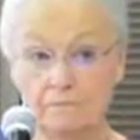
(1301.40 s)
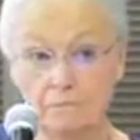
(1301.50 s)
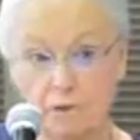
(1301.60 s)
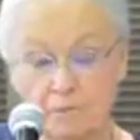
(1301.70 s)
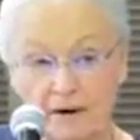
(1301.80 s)

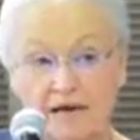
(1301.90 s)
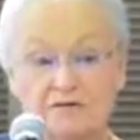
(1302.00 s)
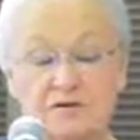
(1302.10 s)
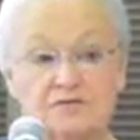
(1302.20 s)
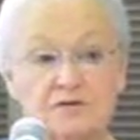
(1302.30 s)

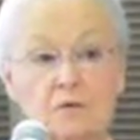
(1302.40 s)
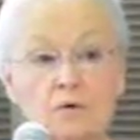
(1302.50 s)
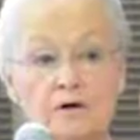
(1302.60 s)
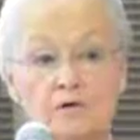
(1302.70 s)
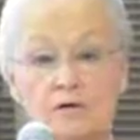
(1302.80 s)
replacing
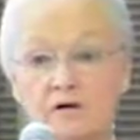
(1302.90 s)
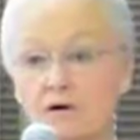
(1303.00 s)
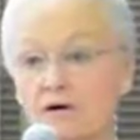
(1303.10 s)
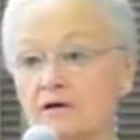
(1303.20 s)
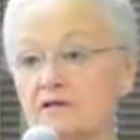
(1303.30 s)
someone who had
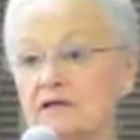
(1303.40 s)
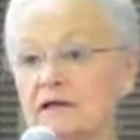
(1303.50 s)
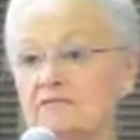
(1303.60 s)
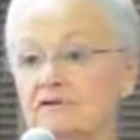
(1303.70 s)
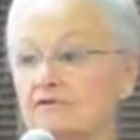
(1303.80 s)
gone on
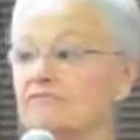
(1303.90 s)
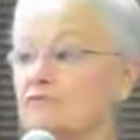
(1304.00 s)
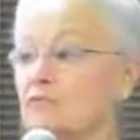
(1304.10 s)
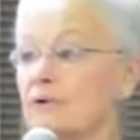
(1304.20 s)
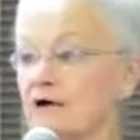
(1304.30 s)
leave on a
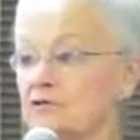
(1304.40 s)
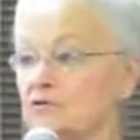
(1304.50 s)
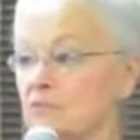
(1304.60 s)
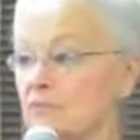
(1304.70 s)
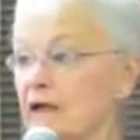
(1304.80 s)
Fulbright to
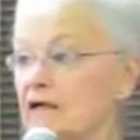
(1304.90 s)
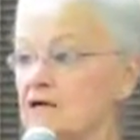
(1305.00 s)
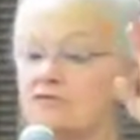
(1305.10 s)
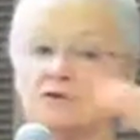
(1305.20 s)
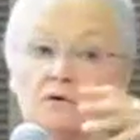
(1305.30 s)

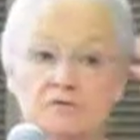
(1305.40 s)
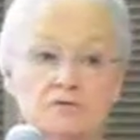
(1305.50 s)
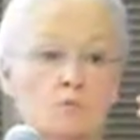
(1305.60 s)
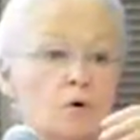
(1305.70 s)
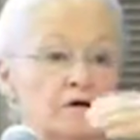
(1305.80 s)
Romania. So it
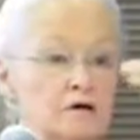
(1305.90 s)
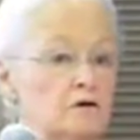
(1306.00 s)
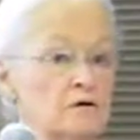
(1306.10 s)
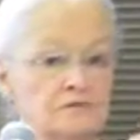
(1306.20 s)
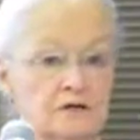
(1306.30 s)
was a
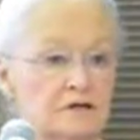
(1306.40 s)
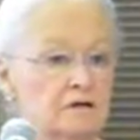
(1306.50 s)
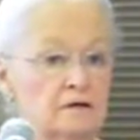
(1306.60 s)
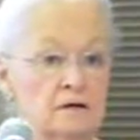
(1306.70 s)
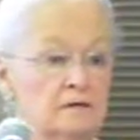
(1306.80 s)
1-year
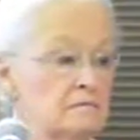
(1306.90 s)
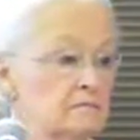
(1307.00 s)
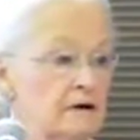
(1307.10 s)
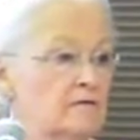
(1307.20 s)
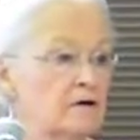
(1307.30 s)
deal,
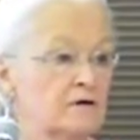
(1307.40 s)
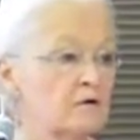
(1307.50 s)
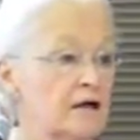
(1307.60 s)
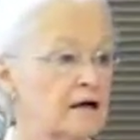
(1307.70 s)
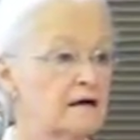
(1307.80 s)
and I thought,
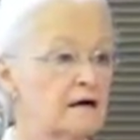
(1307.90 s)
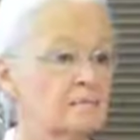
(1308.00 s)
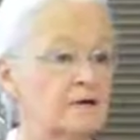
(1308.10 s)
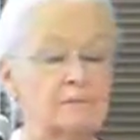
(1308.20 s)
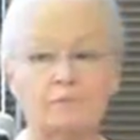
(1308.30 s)
okay, not
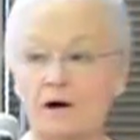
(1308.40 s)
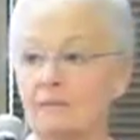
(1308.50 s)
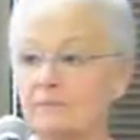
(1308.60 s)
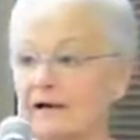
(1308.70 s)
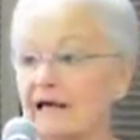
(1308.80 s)
a big
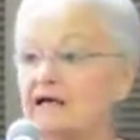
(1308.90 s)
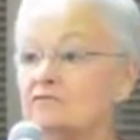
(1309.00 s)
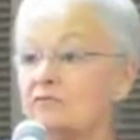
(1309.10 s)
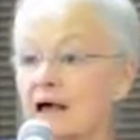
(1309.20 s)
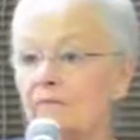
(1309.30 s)
problem. I
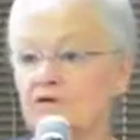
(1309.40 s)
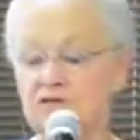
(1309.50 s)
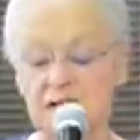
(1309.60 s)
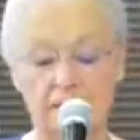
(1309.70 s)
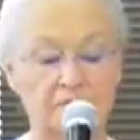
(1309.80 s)
can't do that
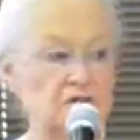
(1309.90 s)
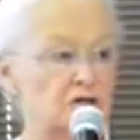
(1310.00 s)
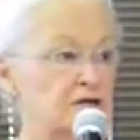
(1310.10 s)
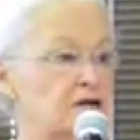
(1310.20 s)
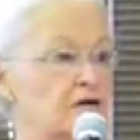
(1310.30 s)
much damage
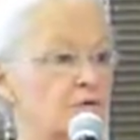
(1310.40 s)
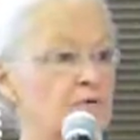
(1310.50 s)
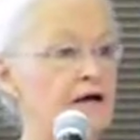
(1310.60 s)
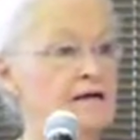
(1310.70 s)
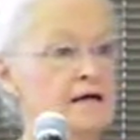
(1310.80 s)
in a year,
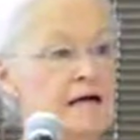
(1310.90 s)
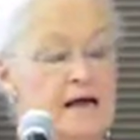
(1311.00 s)
right?